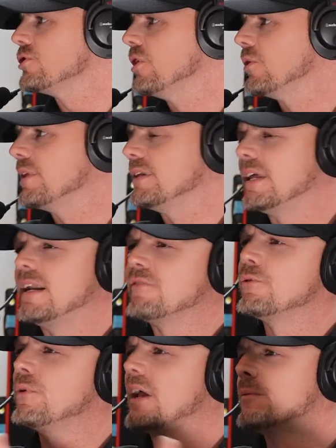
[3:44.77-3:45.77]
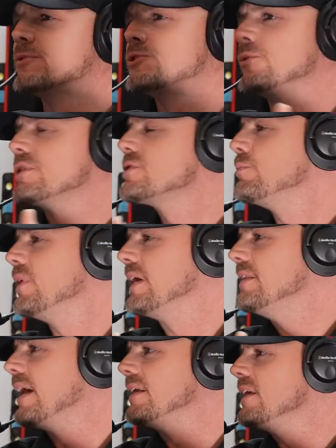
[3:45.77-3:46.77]
They never were able to
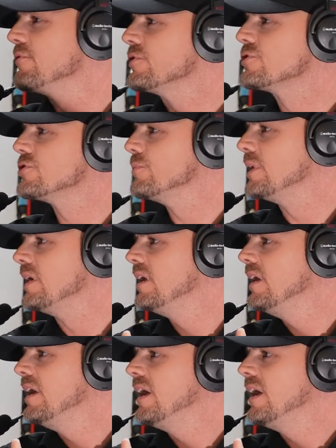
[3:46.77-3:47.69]
explain that difference to me.